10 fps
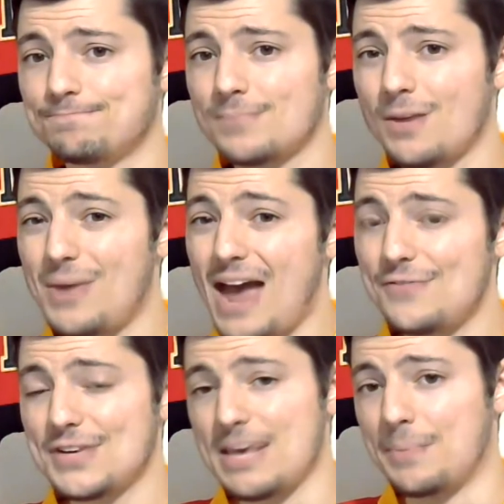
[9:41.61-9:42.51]
We have
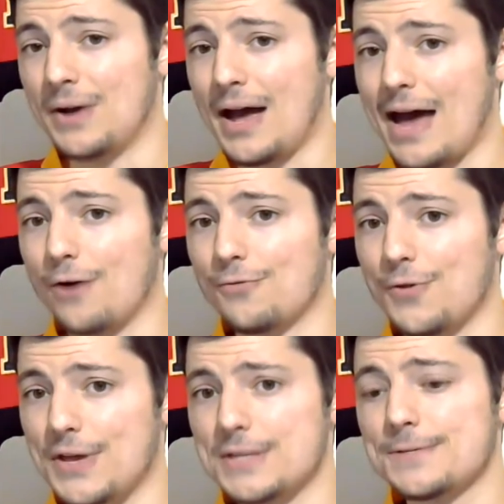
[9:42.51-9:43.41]
to keep an eye out for
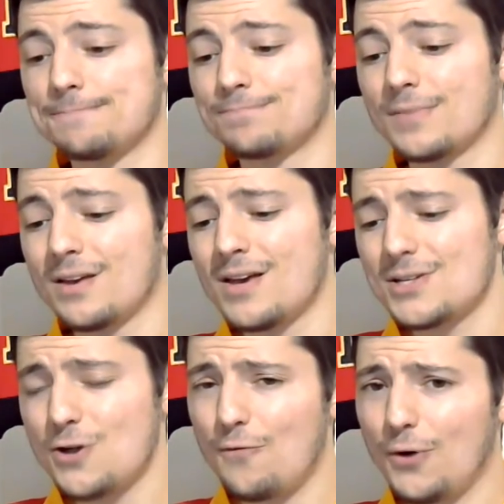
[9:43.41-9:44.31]
these.
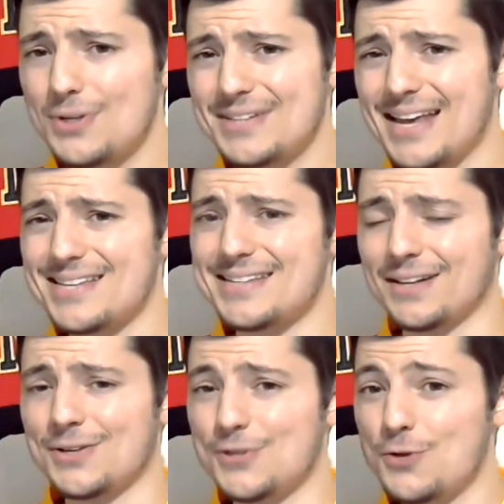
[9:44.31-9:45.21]
So first is
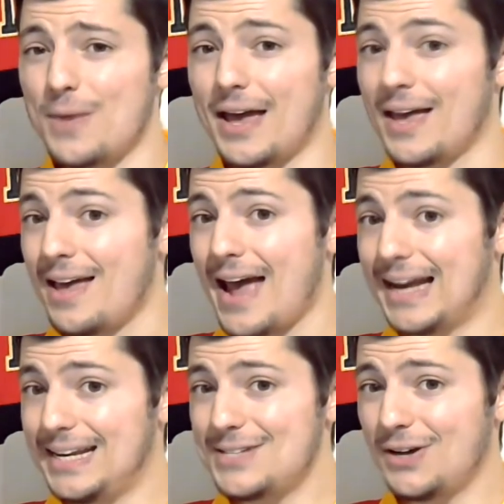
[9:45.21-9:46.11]
Dylan Dubé, and
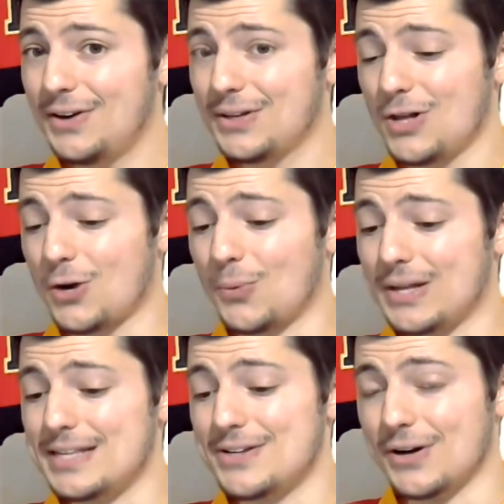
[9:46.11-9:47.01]
he started to look
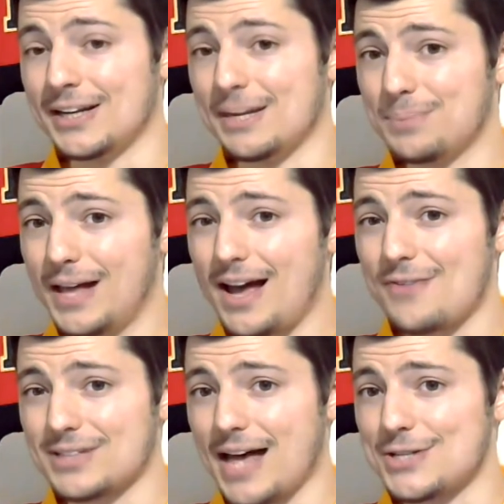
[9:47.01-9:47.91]
really good in the
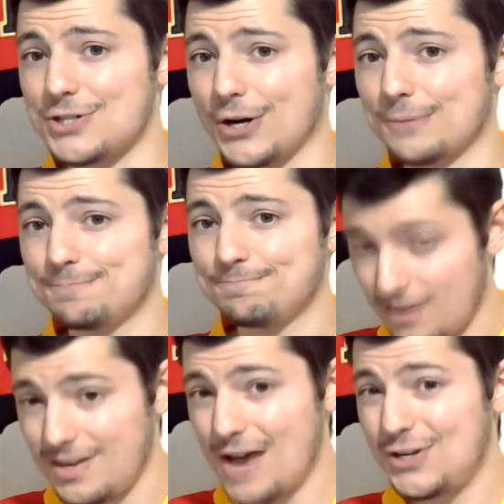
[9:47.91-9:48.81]
playoffs last year.
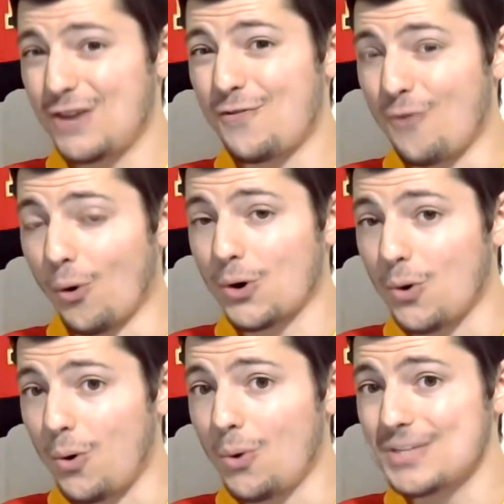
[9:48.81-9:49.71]
He actually had 4
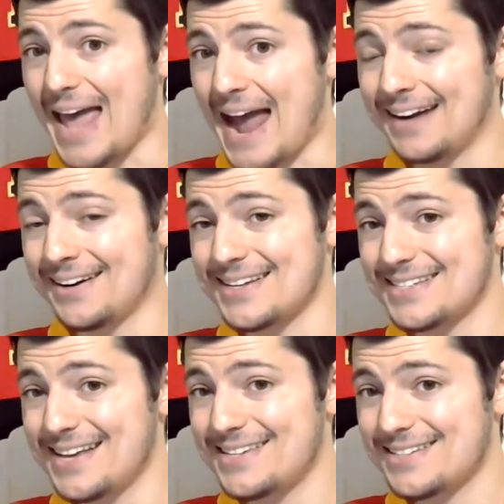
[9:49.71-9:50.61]
goals and an
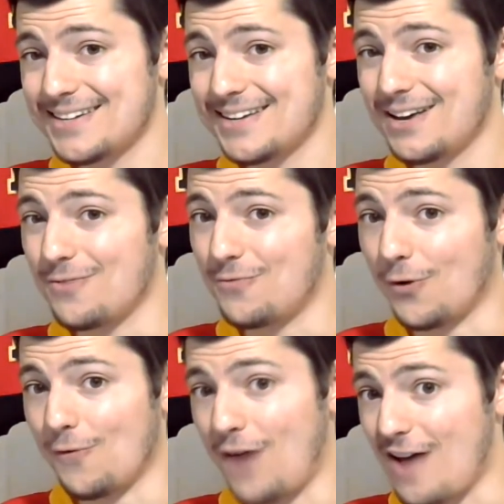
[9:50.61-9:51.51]
assist
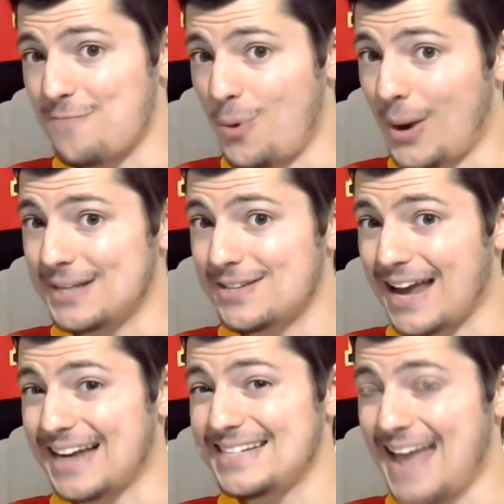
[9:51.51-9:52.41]
for 5 points
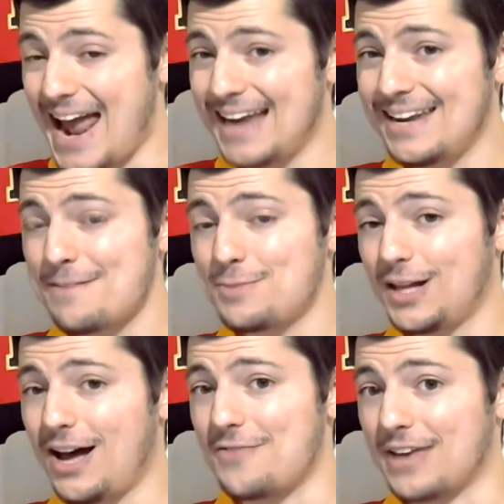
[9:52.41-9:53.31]
in 10
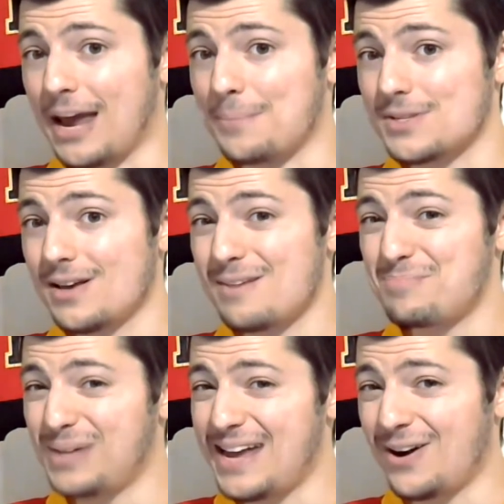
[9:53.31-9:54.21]
playoff games.
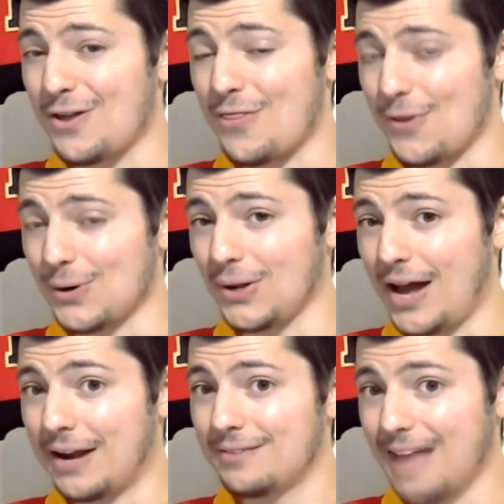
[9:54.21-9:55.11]
playing on a third
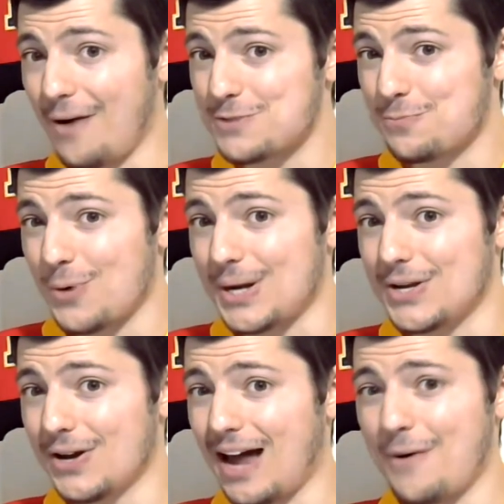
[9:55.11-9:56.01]
line, that was pretty
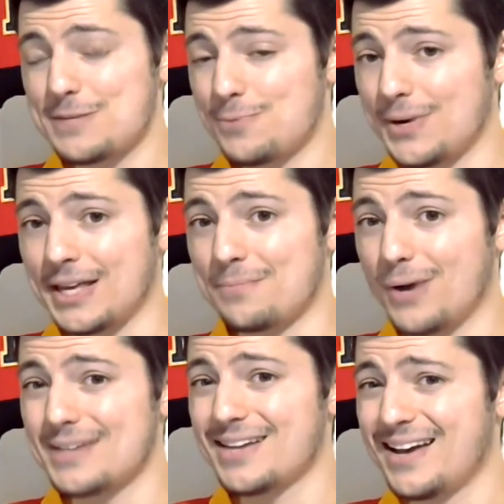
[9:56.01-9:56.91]
good. I was pretty
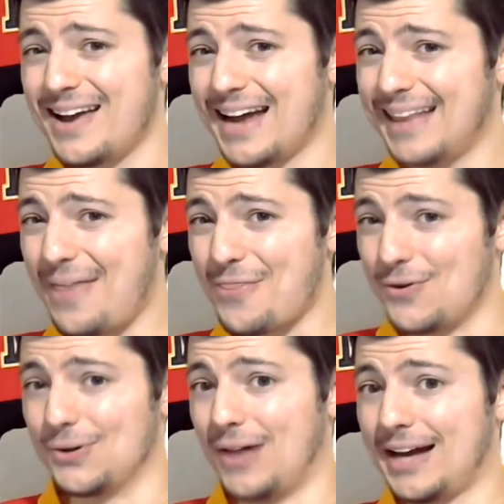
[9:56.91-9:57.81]
impressed. And that
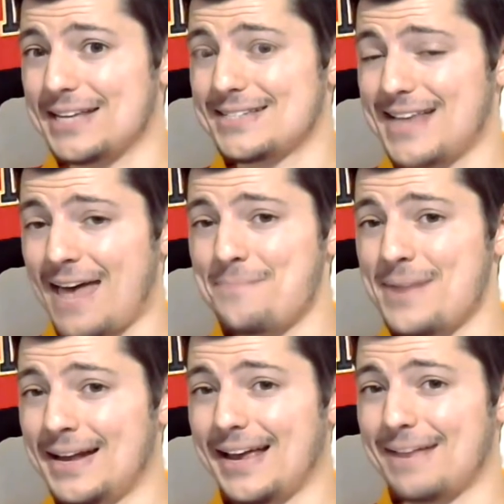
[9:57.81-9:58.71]
third line is Sam
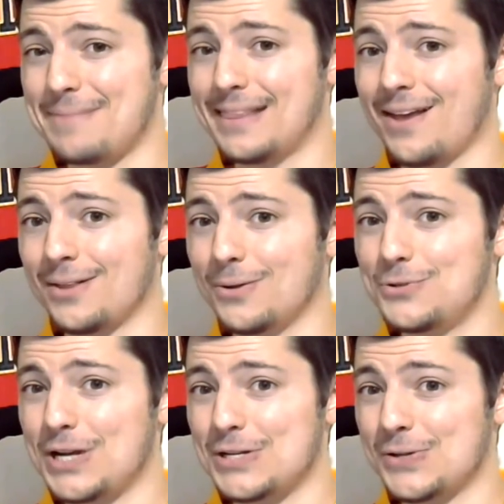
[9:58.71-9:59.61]
Bennett and Milan
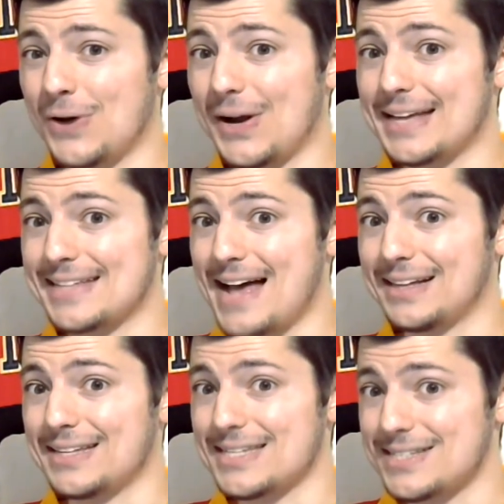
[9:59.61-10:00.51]
Lucic. They're not
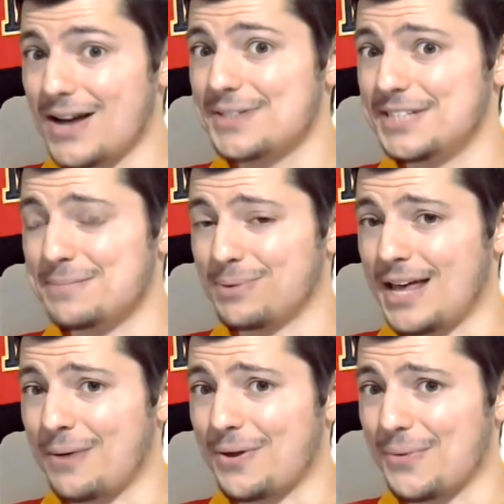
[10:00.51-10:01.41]
exactly studs he's
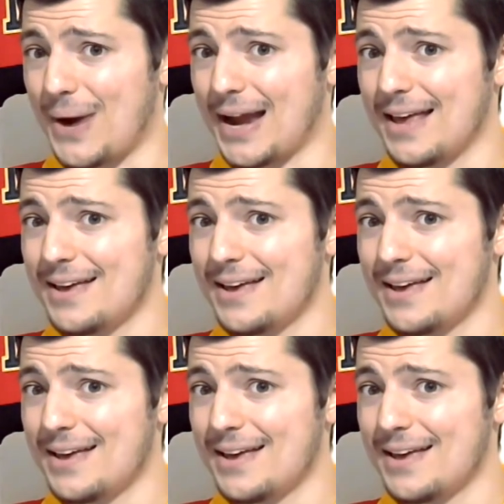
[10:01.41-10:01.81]
playing with, right?